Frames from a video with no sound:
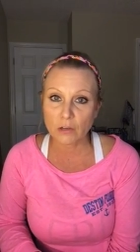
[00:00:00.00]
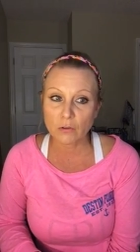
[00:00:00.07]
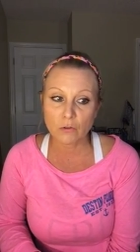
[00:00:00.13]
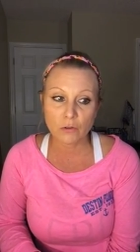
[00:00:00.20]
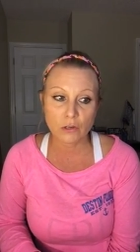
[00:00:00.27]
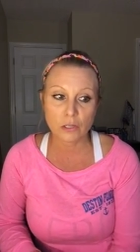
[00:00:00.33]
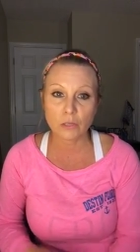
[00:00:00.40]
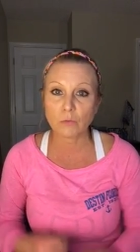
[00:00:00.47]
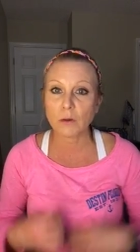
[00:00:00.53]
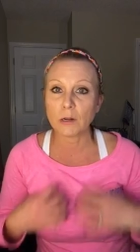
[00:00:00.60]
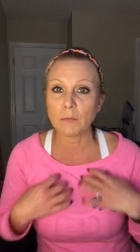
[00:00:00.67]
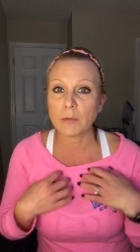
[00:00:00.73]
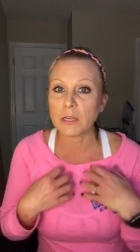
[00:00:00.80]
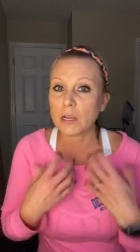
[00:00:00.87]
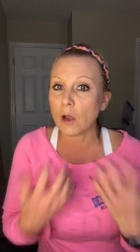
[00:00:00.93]
you just want
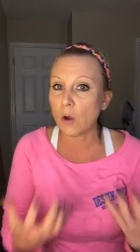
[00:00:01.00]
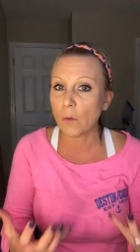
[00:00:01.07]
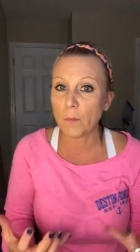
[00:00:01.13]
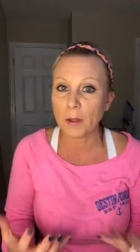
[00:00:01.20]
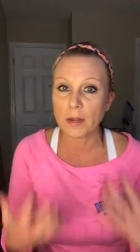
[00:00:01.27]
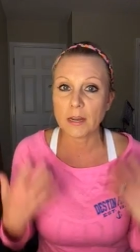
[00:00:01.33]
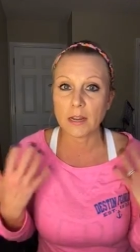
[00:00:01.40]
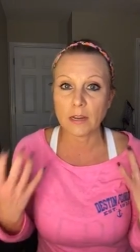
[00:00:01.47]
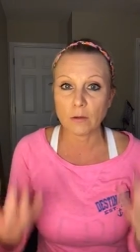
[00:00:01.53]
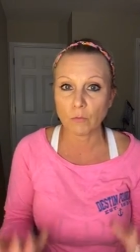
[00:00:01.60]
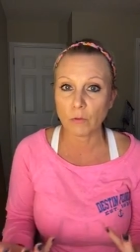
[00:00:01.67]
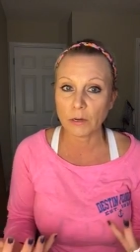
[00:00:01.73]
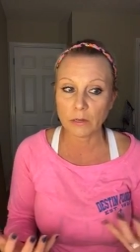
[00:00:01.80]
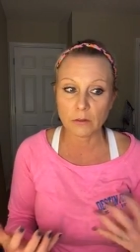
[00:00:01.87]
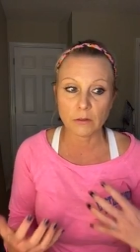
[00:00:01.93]
to be open
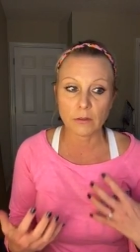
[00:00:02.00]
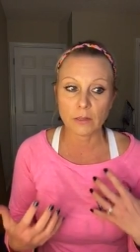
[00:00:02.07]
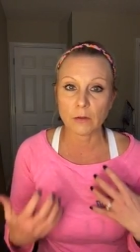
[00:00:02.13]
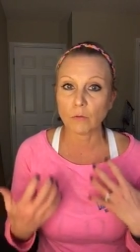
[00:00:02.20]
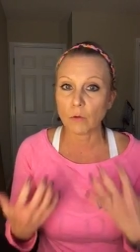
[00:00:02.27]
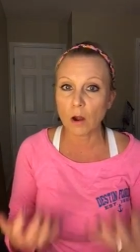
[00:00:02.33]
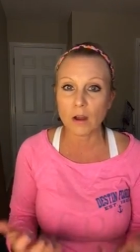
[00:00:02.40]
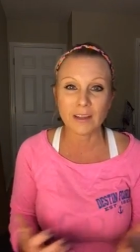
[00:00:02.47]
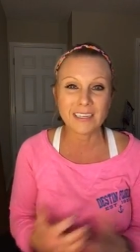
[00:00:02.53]
and real and raw,